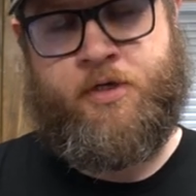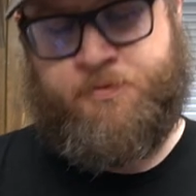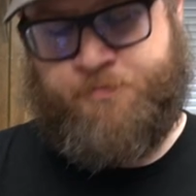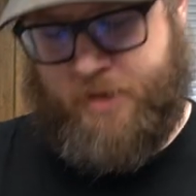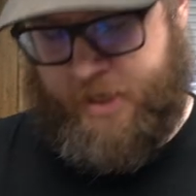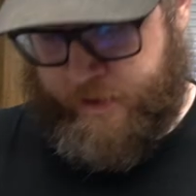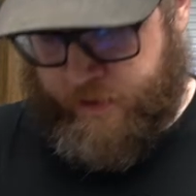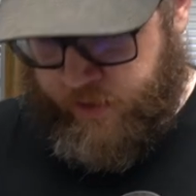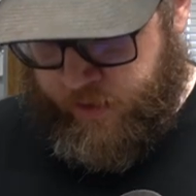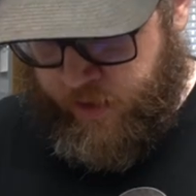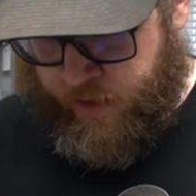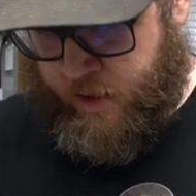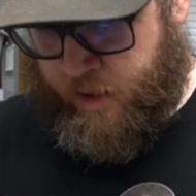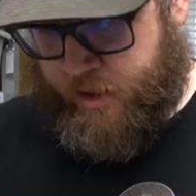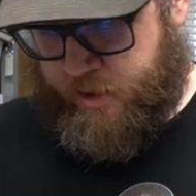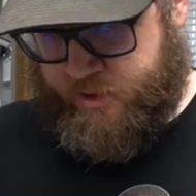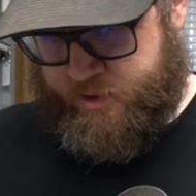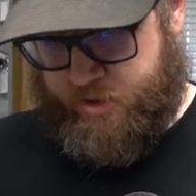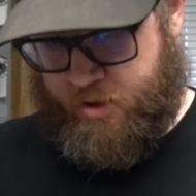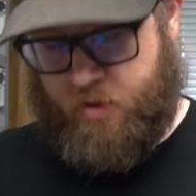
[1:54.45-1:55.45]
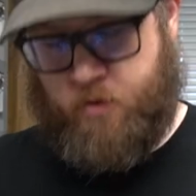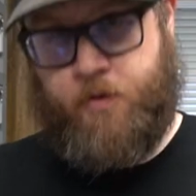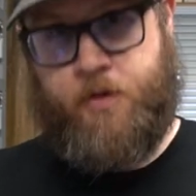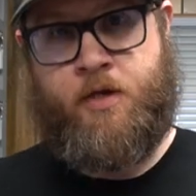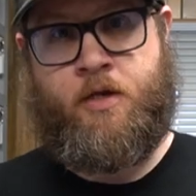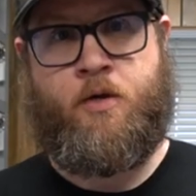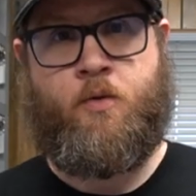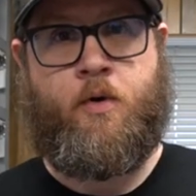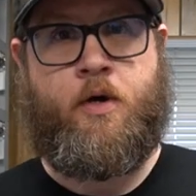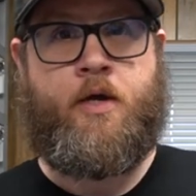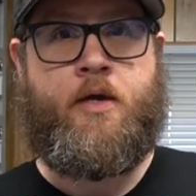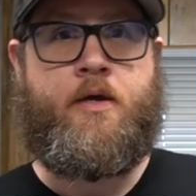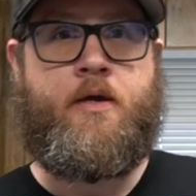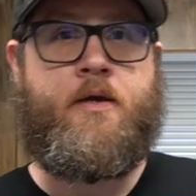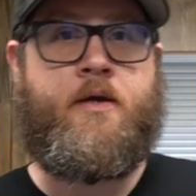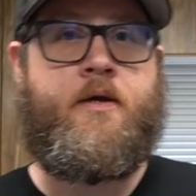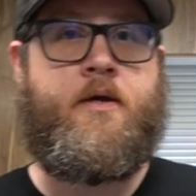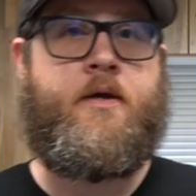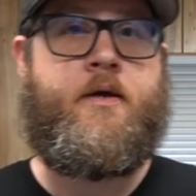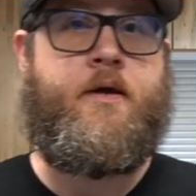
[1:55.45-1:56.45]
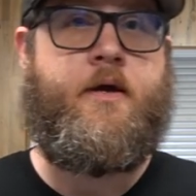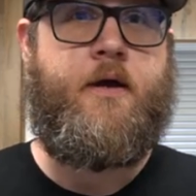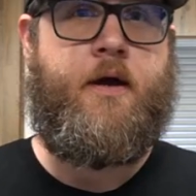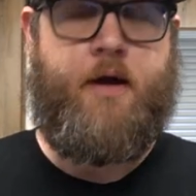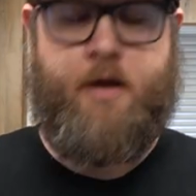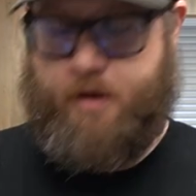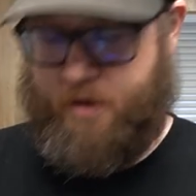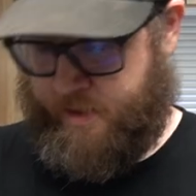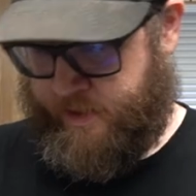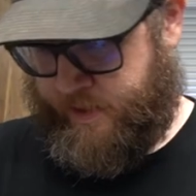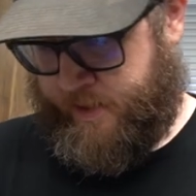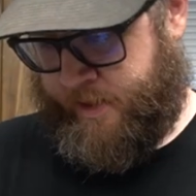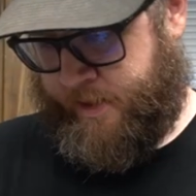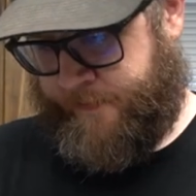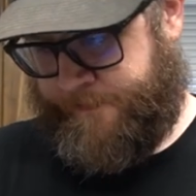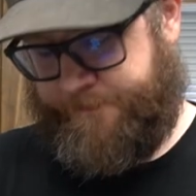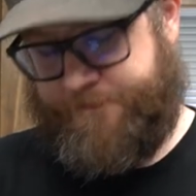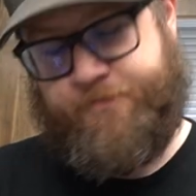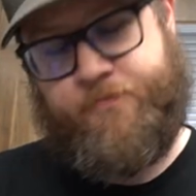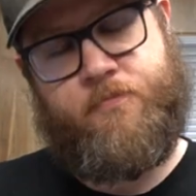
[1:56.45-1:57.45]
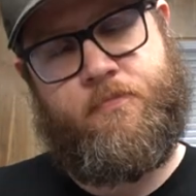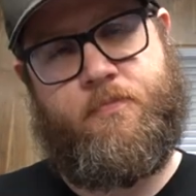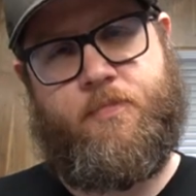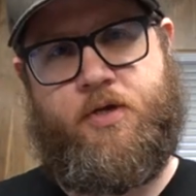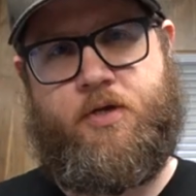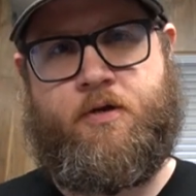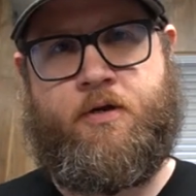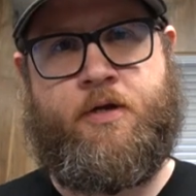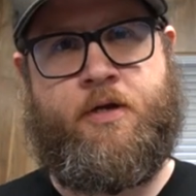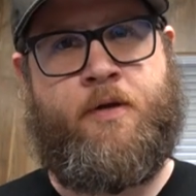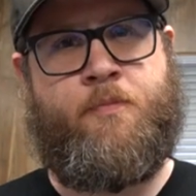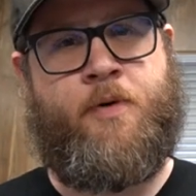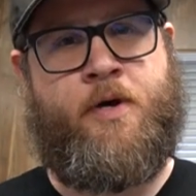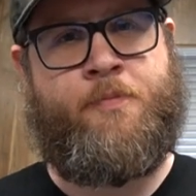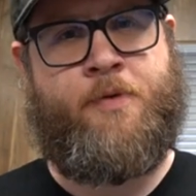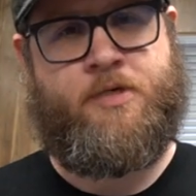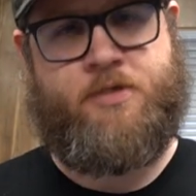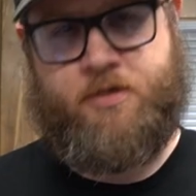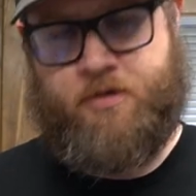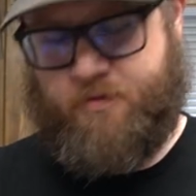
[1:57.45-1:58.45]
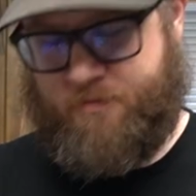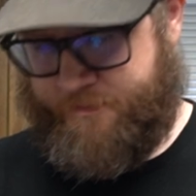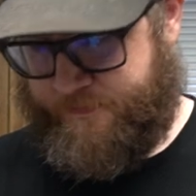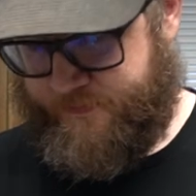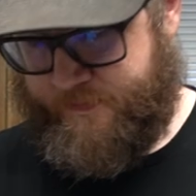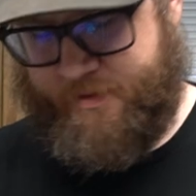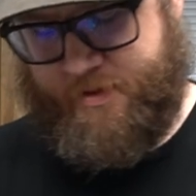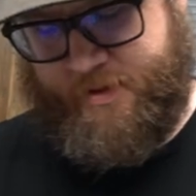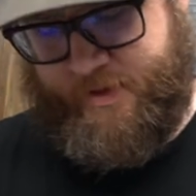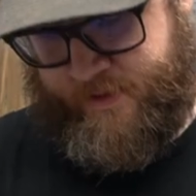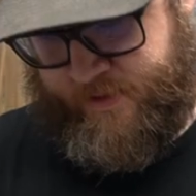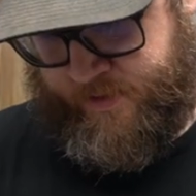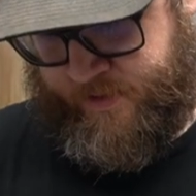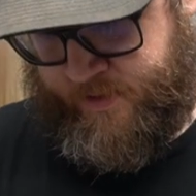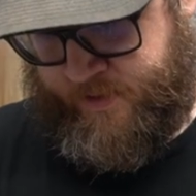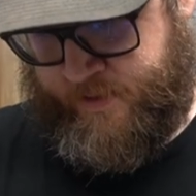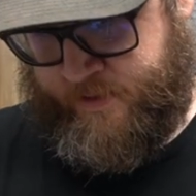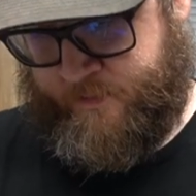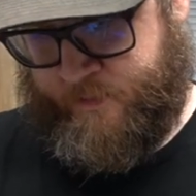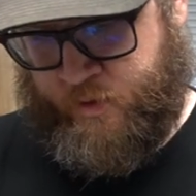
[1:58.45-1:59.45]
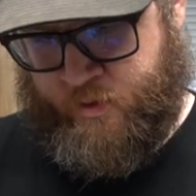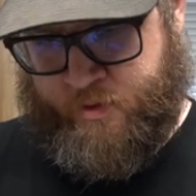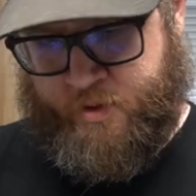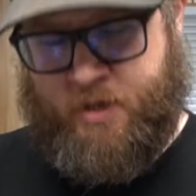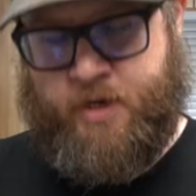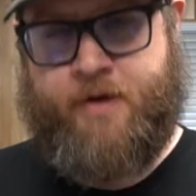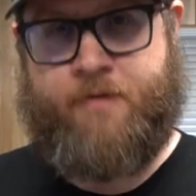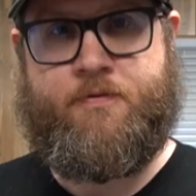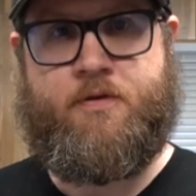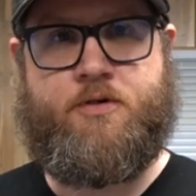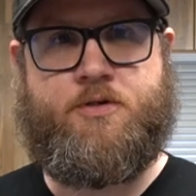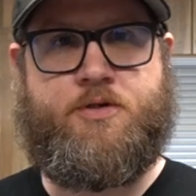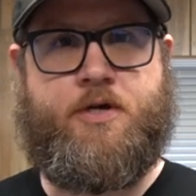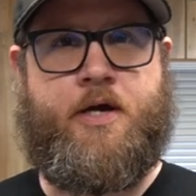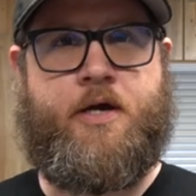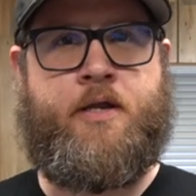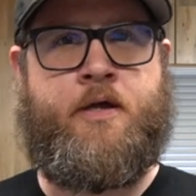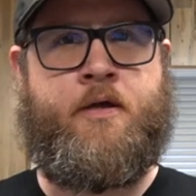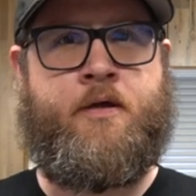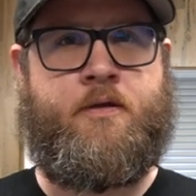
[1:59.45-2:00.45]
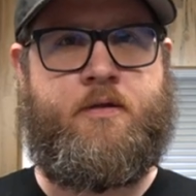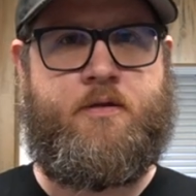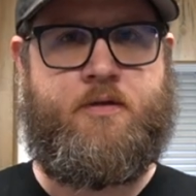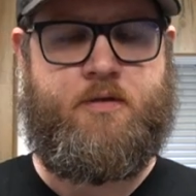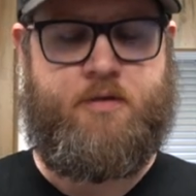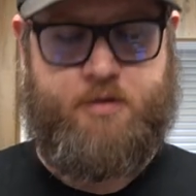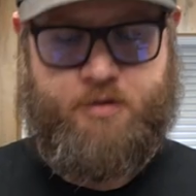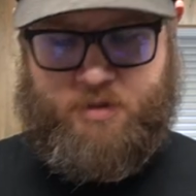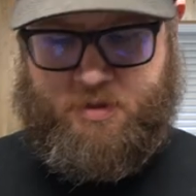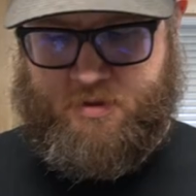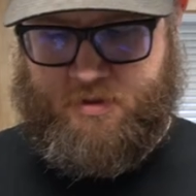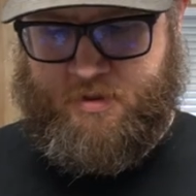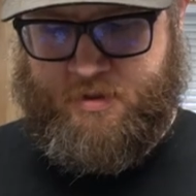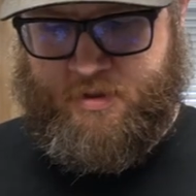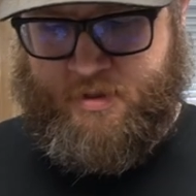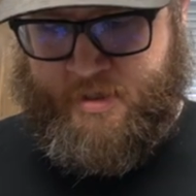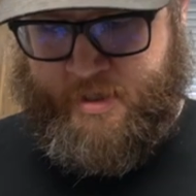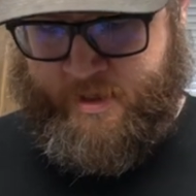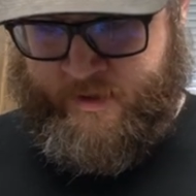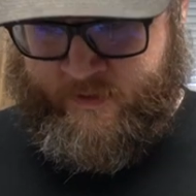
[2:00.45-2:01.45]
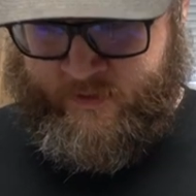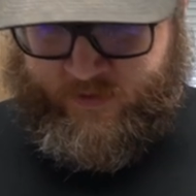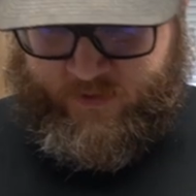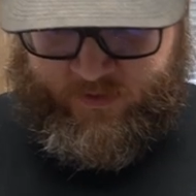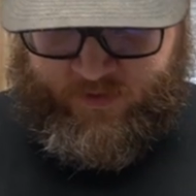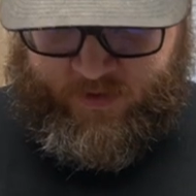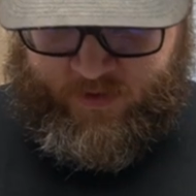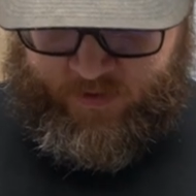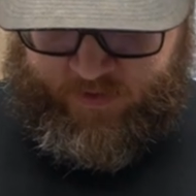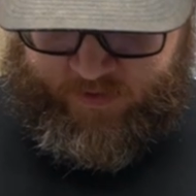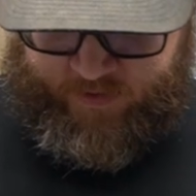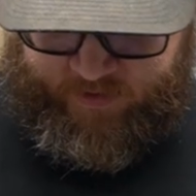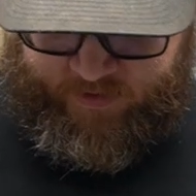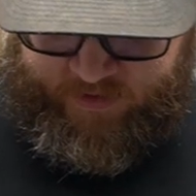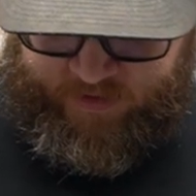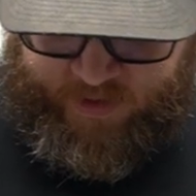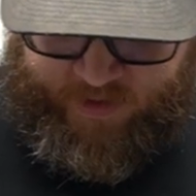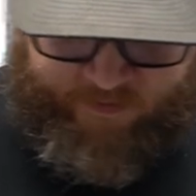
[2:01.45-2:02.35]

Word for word: expect. So anyway, uh, here again by myself and I'm going to have to try to tilt you down so that you can see